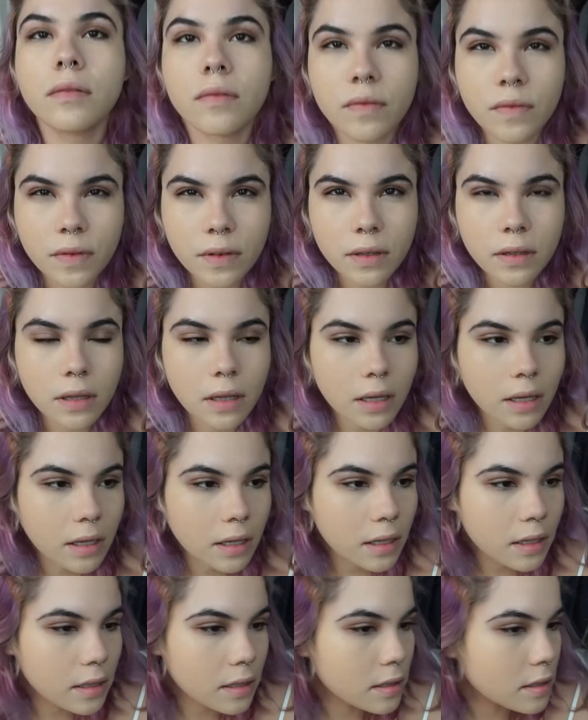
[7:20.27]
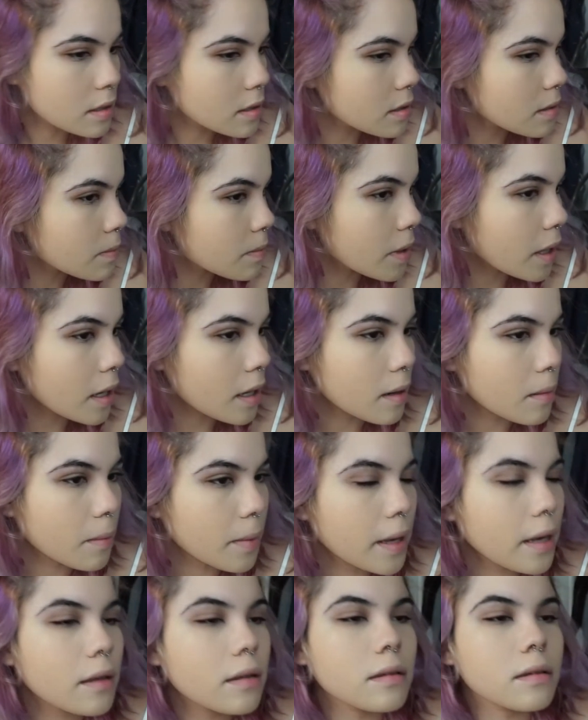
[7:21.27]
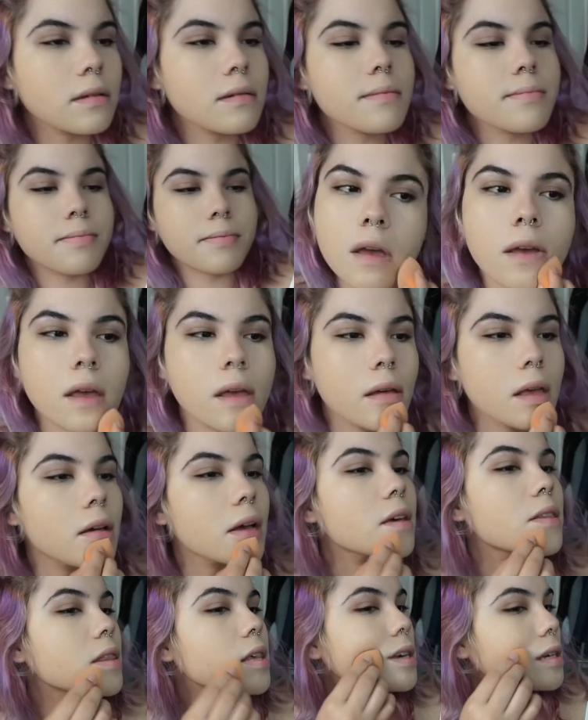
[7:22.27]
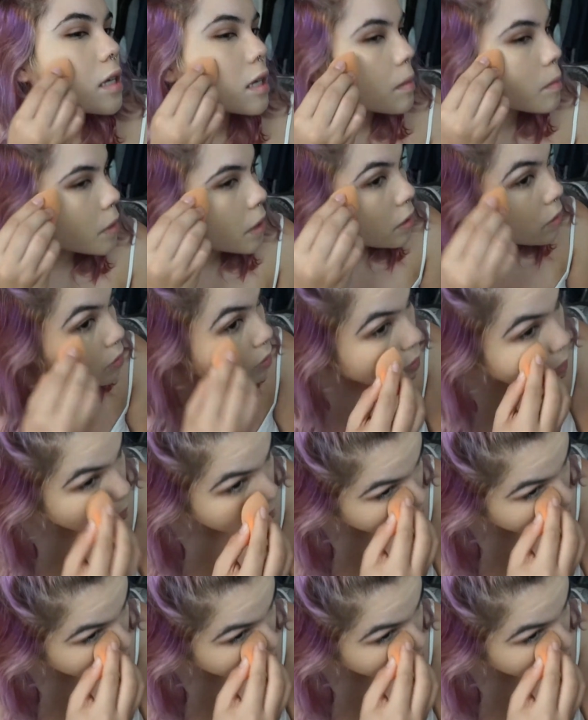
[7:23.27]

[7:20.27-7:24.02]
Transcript: I feel like it's kind of pale. I think I'm gonna go